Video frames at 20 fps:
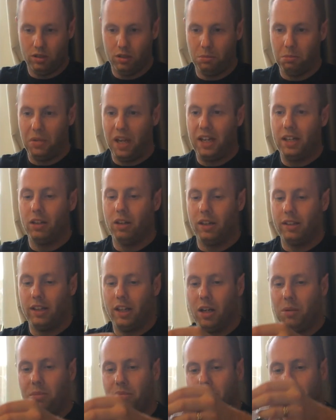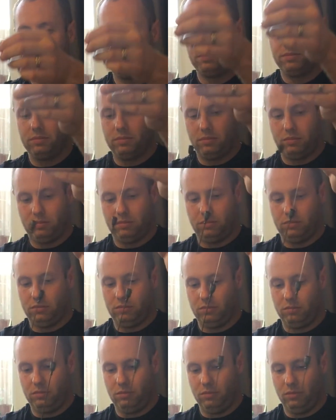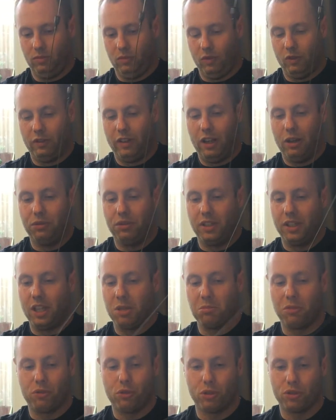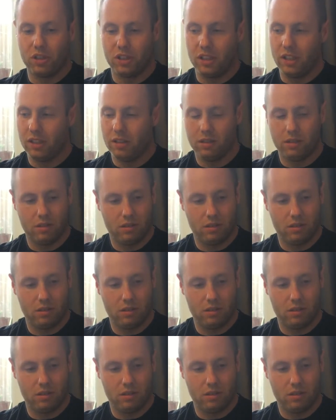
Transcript: main line up, without obviously getting my rod in here.